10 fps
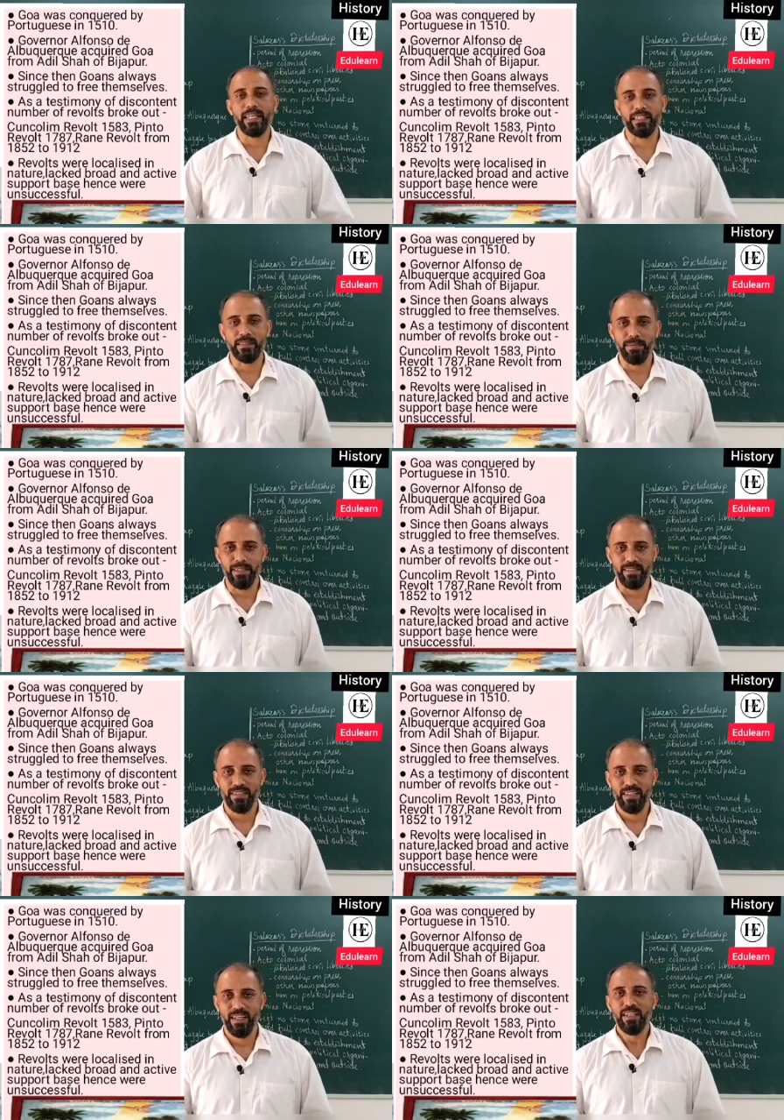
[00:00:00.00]
taken place.
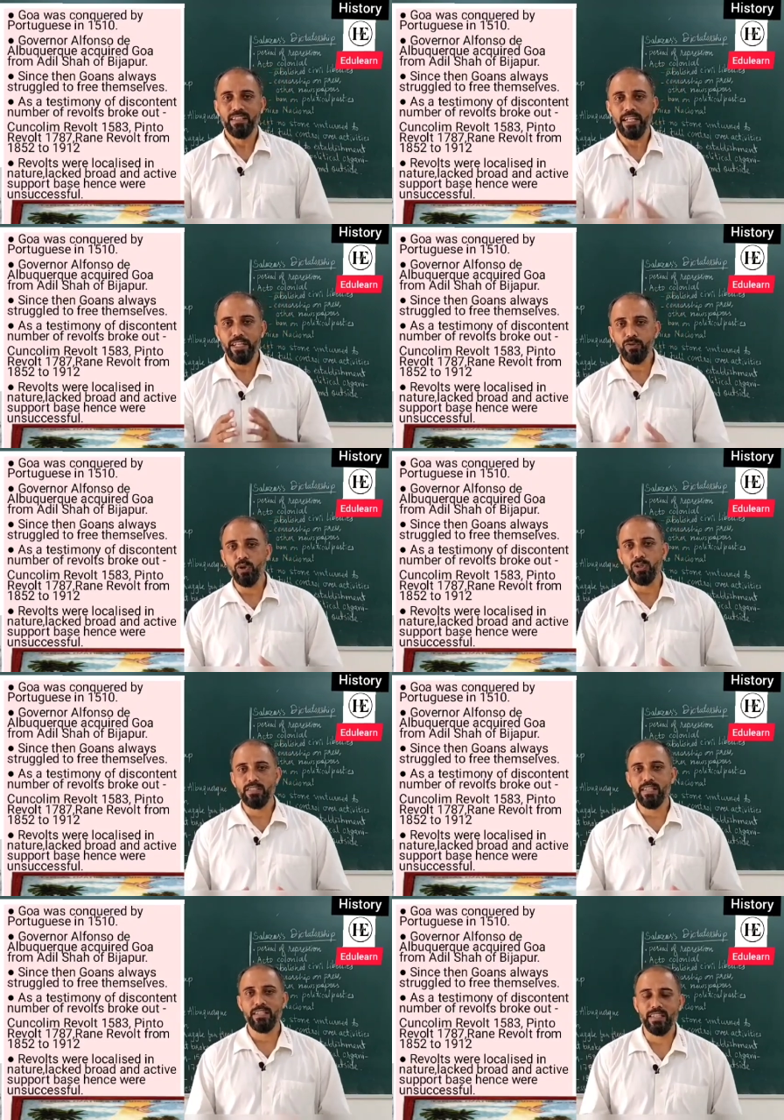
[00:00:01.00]
The
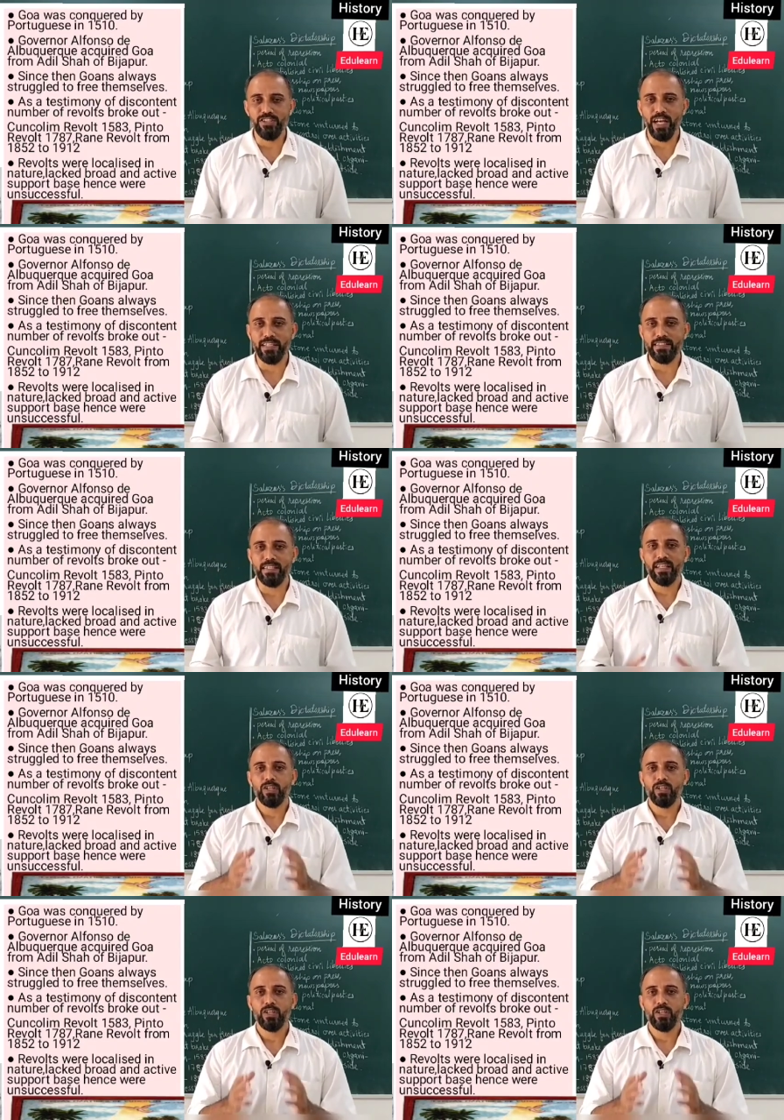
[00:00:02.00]
revolts such as